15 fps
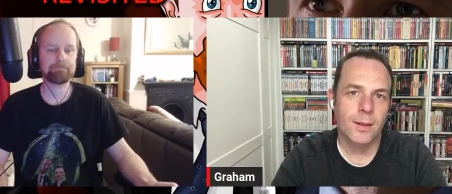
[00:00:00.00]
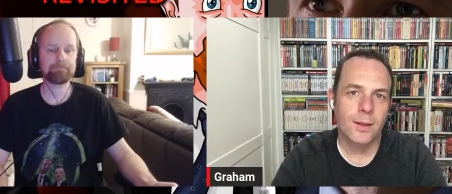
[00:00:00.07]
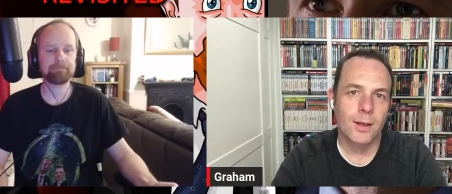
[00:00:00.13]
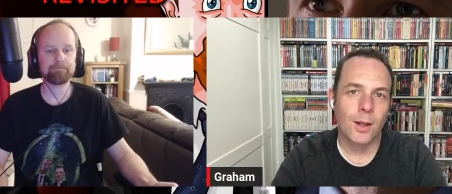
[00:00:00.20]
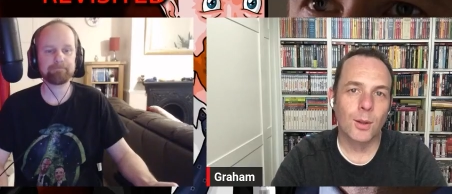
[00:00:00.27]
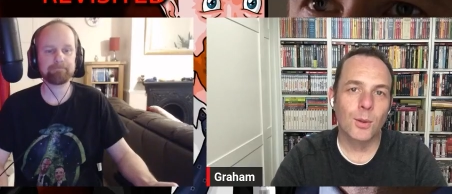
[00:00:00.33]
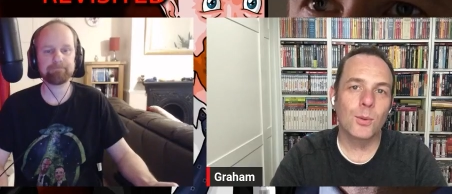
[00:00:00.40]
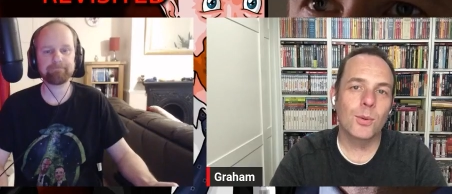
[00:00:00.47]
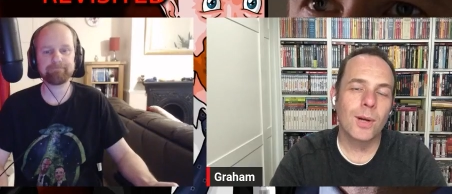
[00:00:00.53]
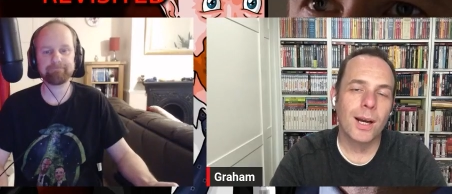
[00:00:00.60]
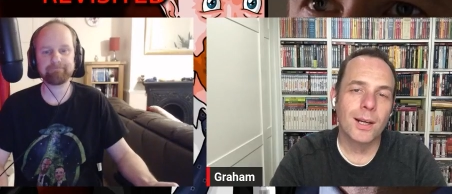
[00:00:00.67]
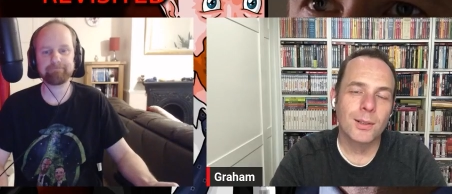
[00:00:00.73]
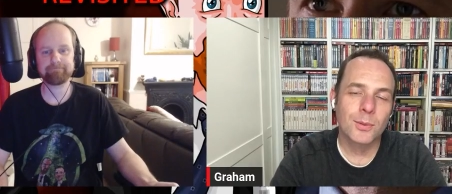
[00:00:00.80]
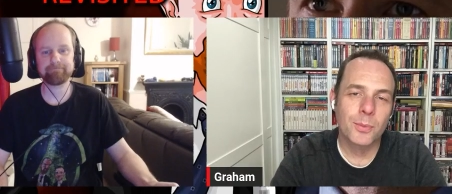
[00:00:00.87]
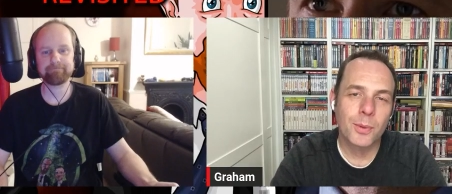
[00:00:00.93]
Speaker 1: Hello
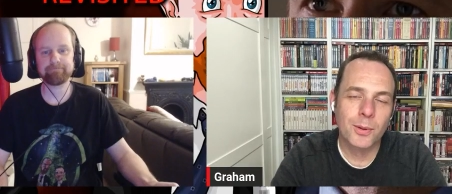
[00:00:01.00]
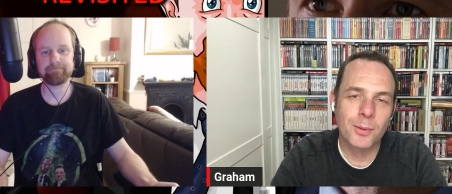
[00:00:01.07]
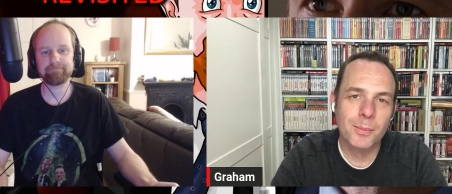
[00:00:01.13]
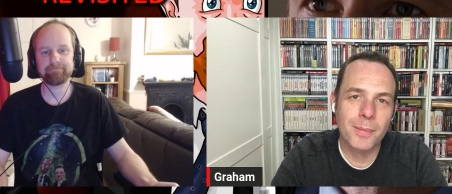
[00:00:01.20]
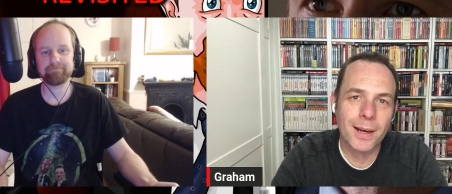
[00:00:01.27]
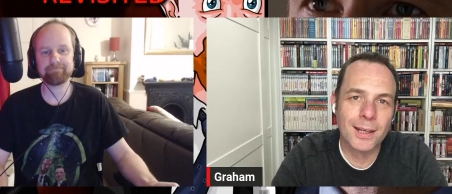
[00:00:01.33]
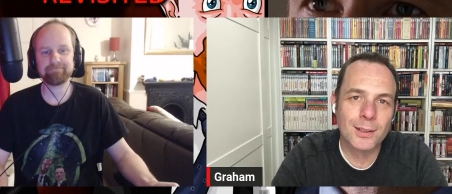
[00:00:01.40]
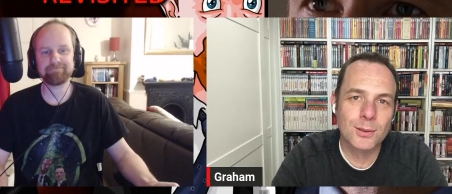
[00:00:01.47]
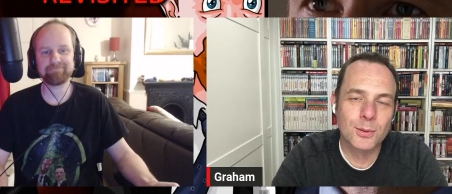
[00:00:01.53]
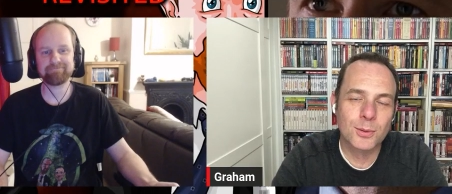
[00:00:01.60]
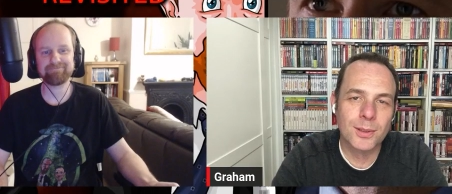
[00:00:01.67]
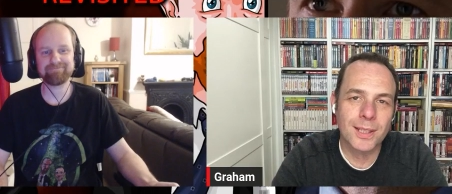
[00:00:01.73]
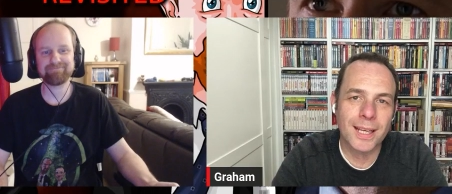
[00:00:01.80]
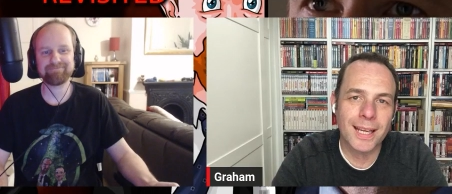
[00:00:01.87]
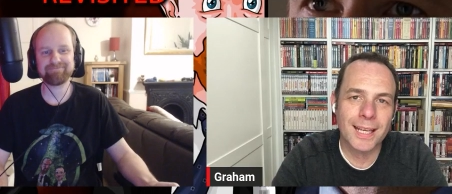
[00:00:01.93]
and welcome back to
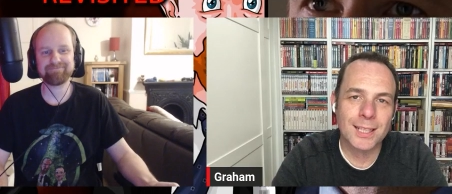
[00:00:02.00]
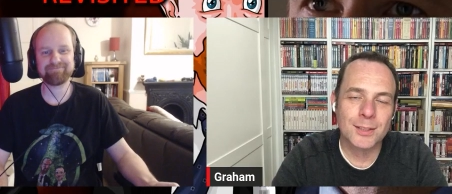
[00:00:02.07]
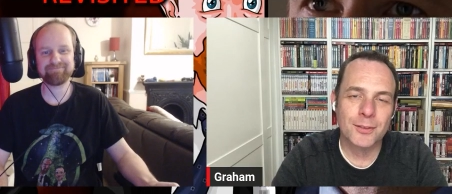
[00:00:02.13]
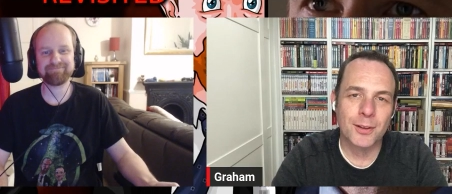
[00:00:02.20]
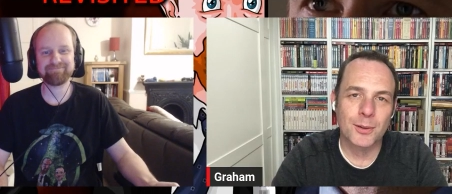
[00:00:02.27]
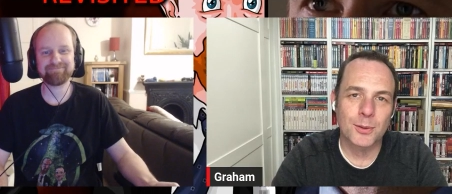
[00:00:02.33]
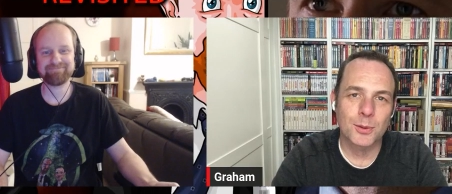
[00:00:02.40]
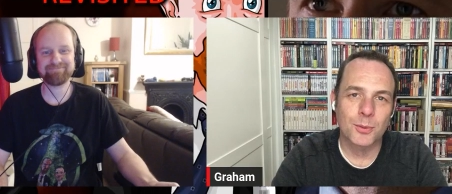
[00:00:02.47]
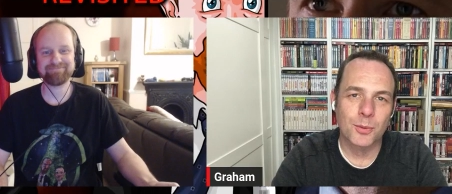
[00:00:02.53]
the X-Files